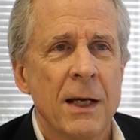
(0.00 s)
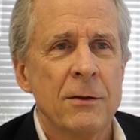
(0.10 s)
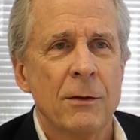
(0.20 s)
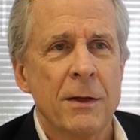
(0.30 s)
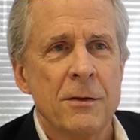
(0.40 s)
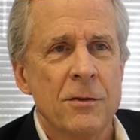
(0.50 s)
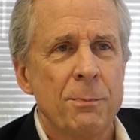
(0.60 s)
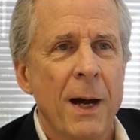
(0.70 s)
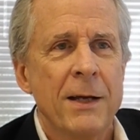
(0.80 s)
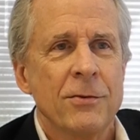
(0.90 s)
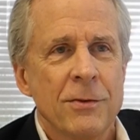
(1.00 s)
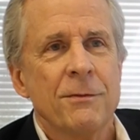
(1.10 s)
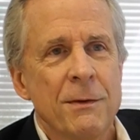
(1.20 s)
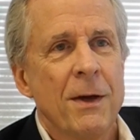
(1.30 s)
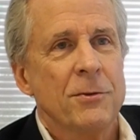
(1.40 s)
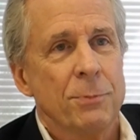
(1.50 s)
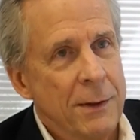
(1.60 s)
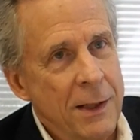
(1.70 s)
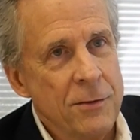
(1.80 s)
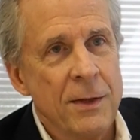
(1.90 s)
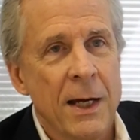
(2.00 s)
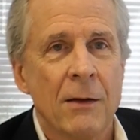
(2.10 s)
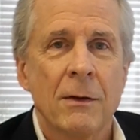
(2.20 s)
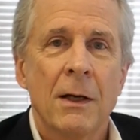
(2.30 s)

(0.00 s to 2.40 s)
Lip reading: You look at the spikes of investment, then it's down.